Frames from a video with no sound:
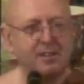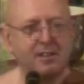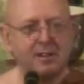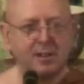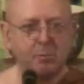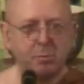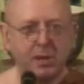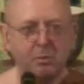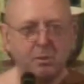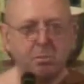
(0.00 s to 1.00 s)
like
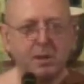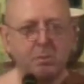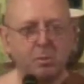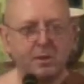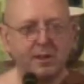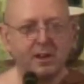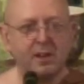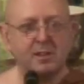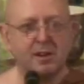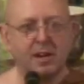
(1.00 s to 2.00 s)
being with people when they
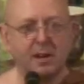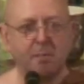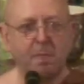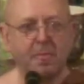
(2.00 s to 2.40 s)
are dying.